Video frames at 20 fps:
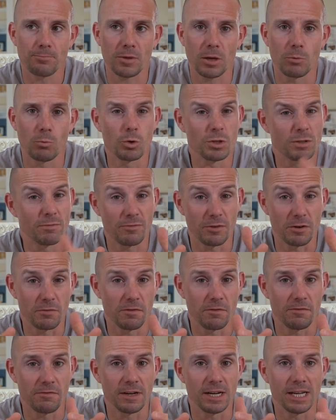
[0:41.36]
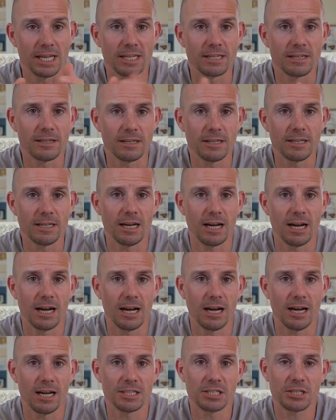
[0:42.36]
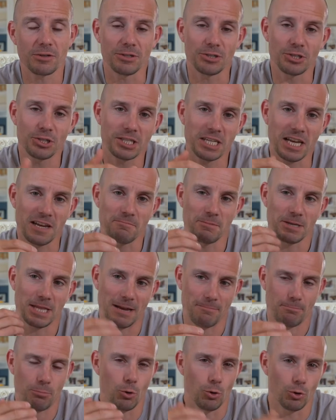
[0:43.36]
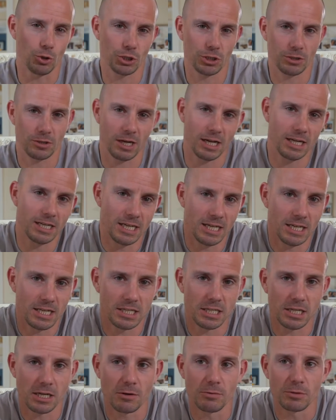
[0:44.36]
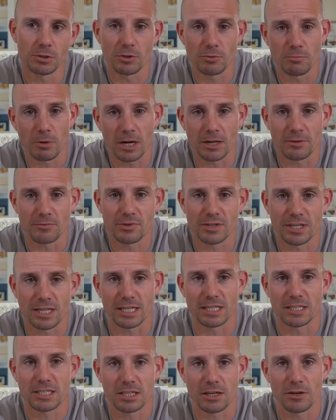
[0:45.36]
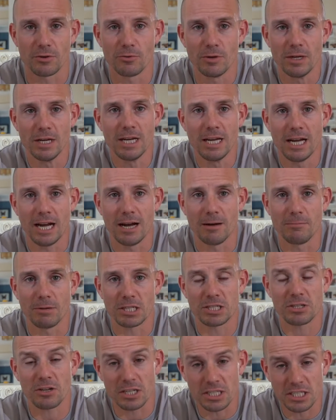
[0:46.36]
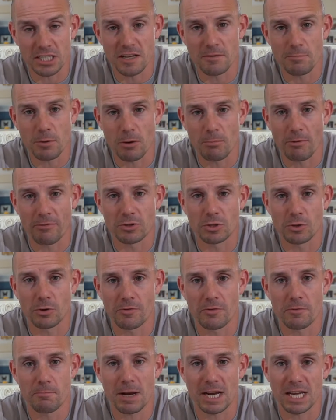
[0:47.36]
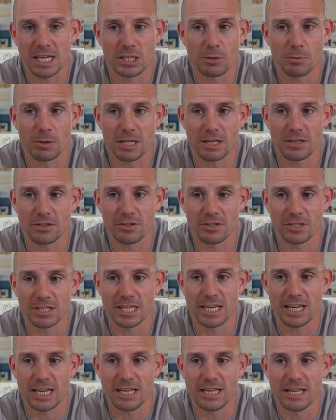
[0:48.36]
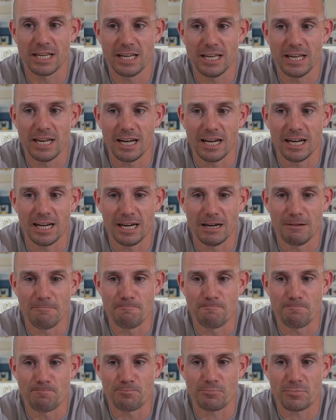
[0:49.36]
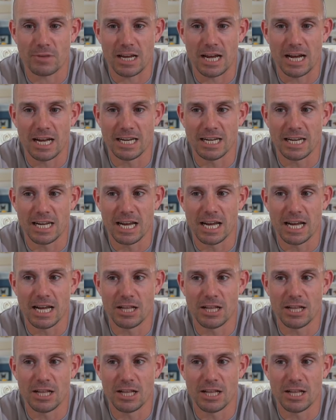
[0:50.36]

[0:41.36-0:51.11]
wasn't very fulfilling, and so it just gave me that push that I needed to go and do my own thing. So I started Steve Barber Photography back in 2013, and